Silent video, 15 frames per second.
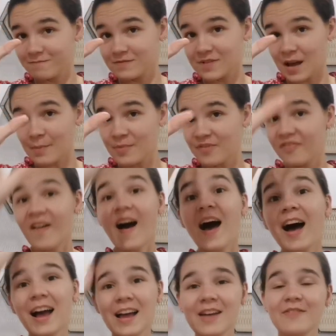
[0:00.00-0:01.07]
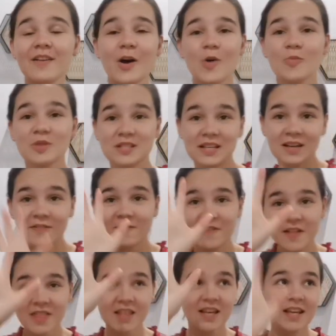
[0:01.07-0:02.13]
Number 5, I almost said
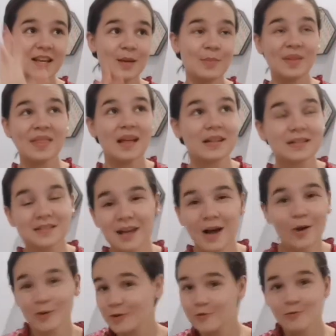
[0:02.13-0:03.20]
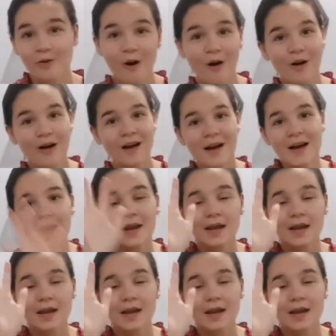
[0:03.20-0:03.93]
fifthly, but that sounded wrong.